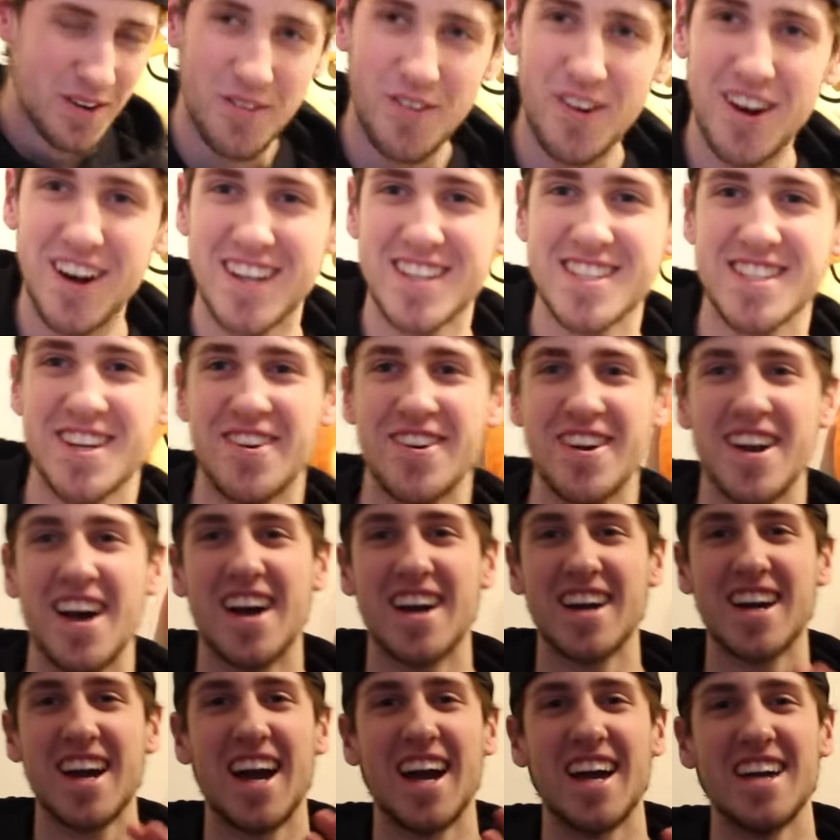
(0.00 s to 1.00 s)
What is going
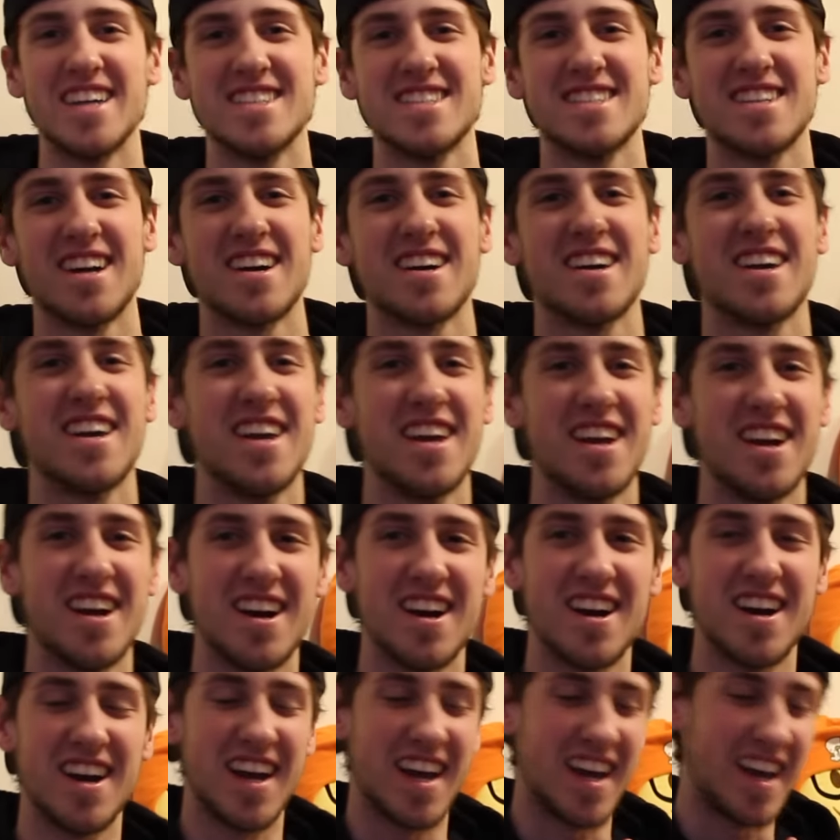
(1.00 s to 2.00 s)
on, guys? Duck
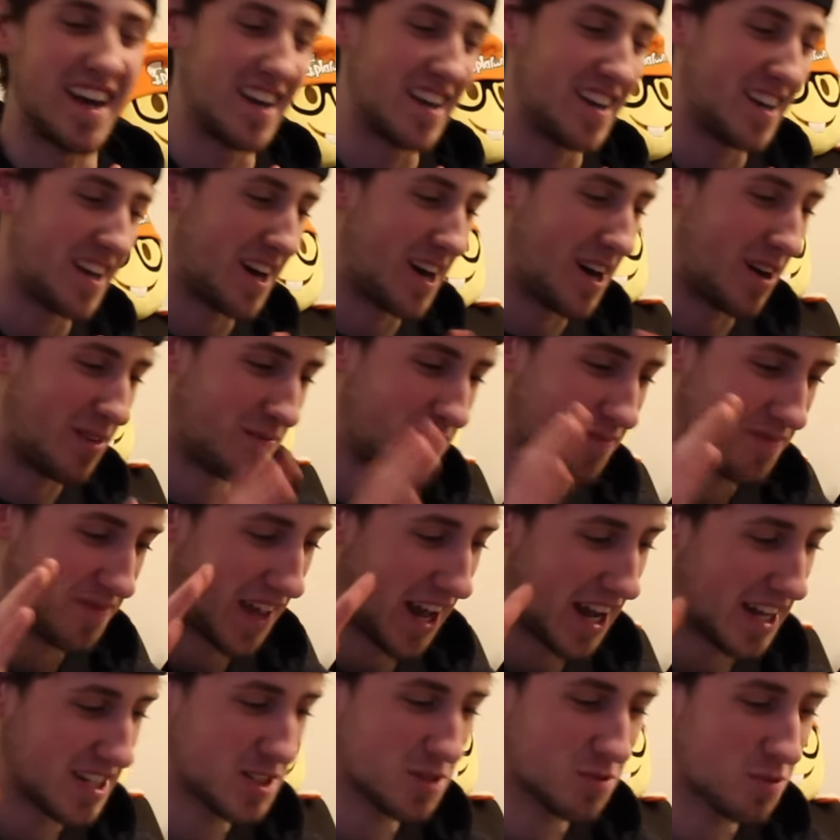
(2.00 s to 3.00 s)
here, and
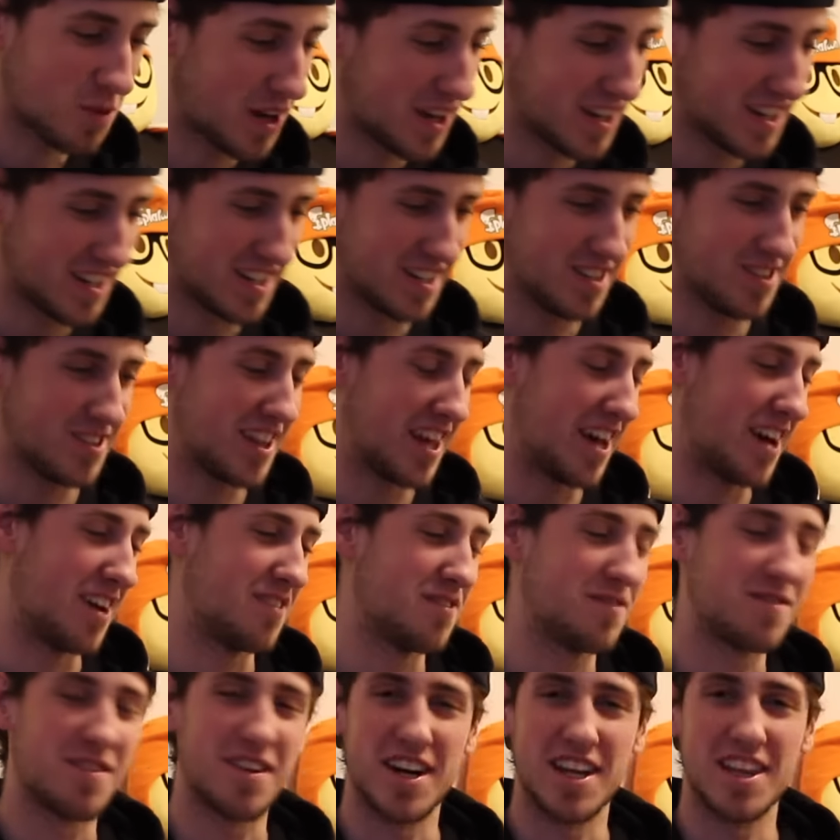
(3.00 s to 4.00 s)
I just wanted to do
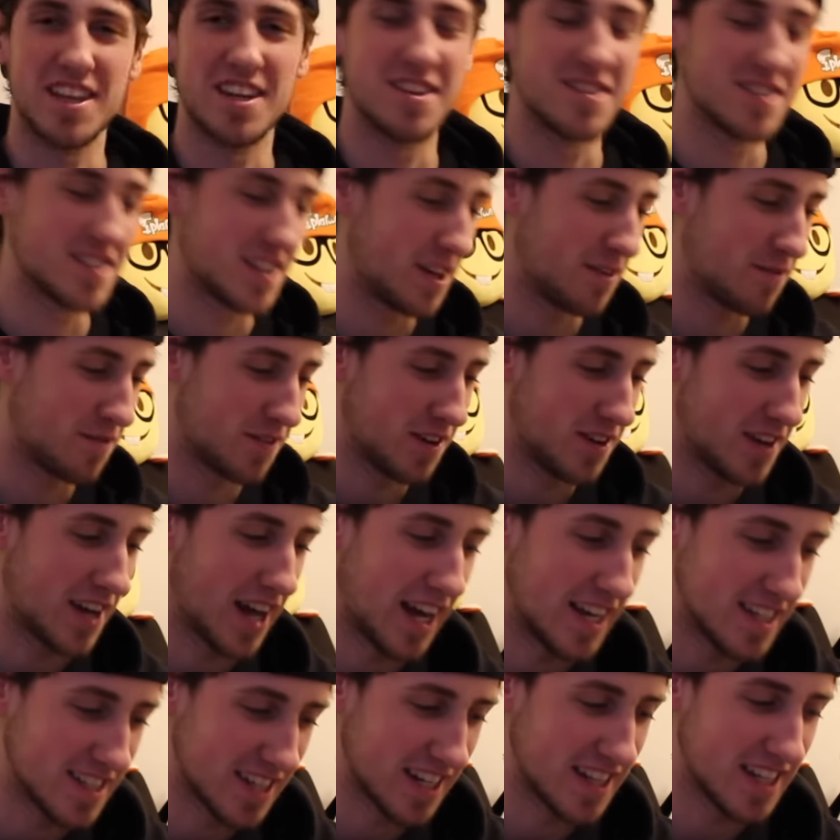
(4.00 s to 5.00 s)
that funny little skit for you
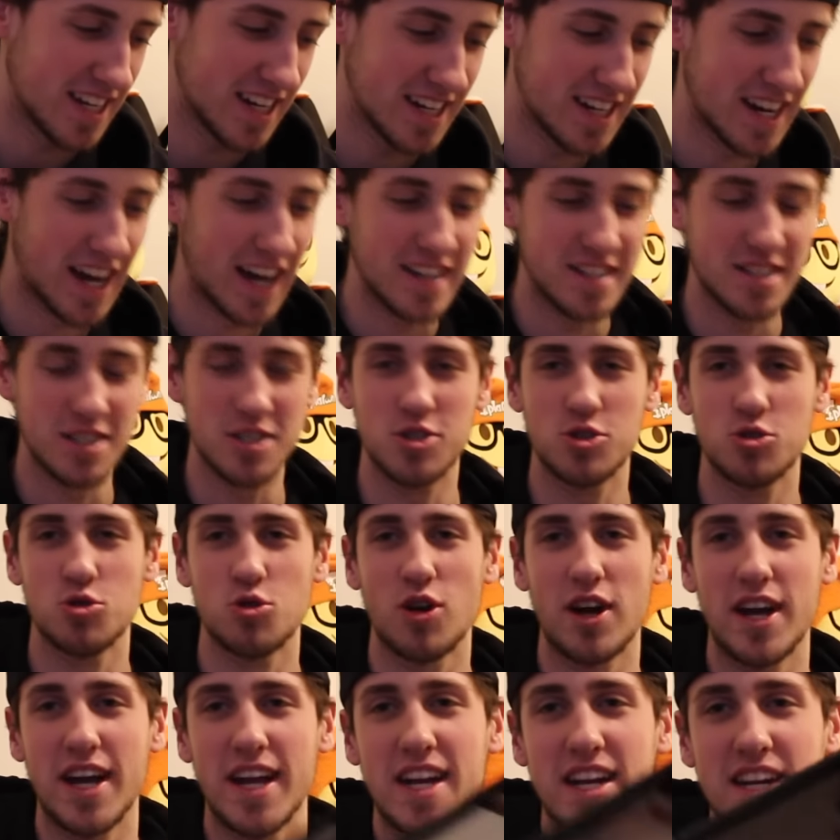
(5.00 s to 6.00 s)
guys. I did not
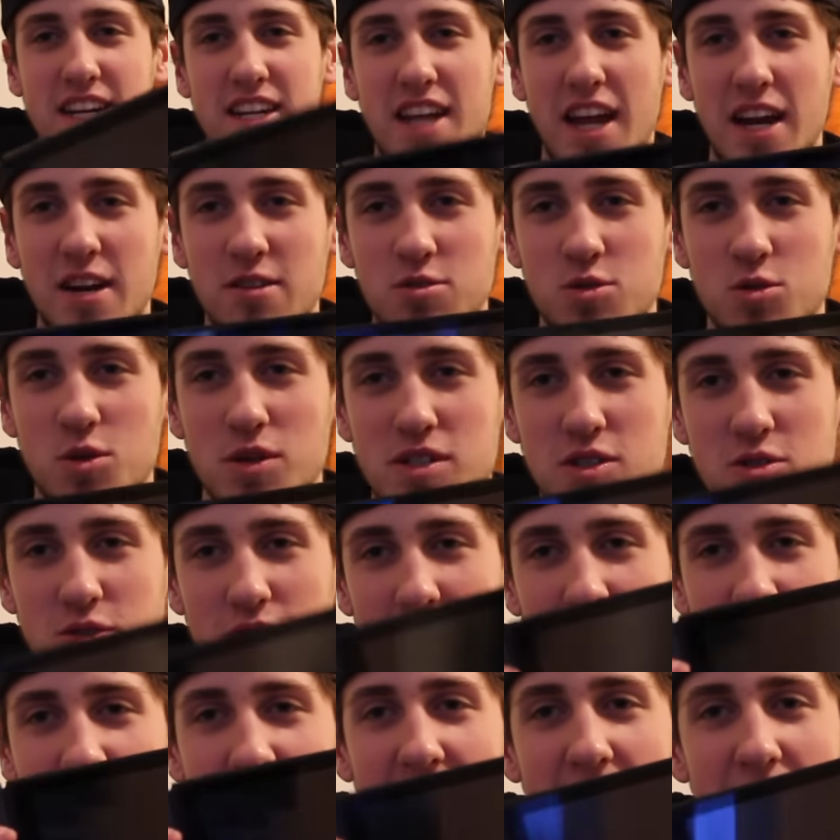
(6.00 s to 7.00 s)
destroy a Nintendo Switch.
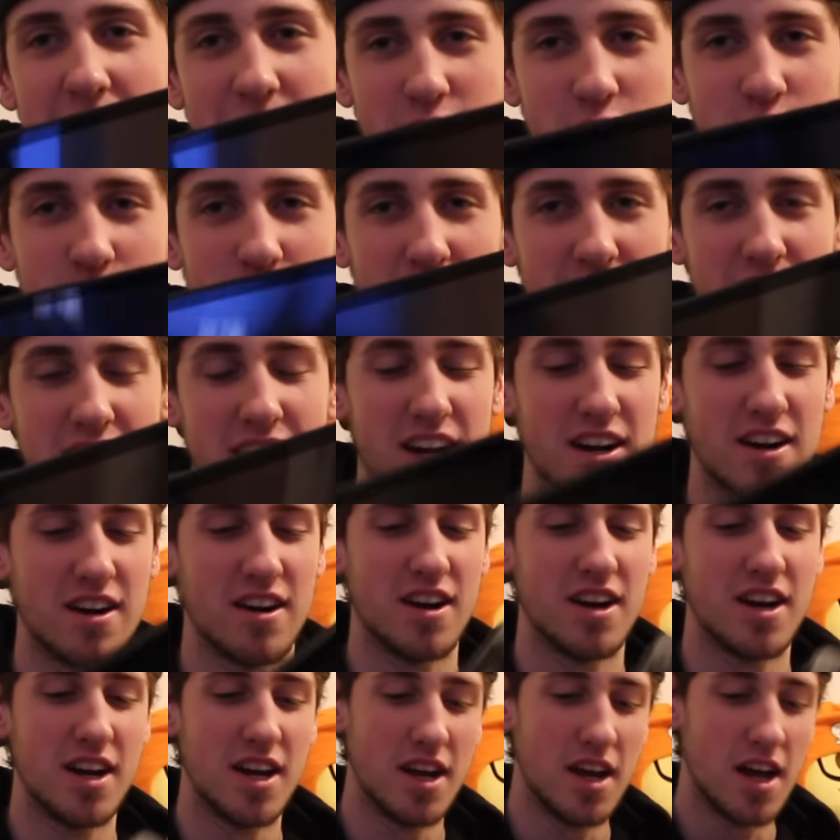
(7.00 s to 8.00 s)
Okay, I have it right
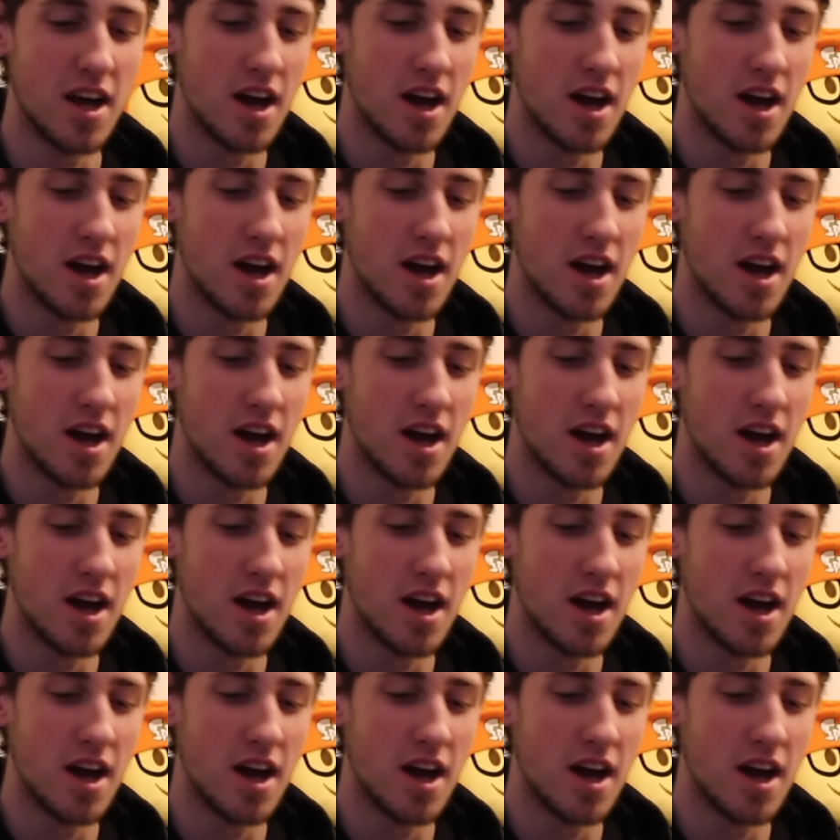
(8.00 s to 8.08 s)
here.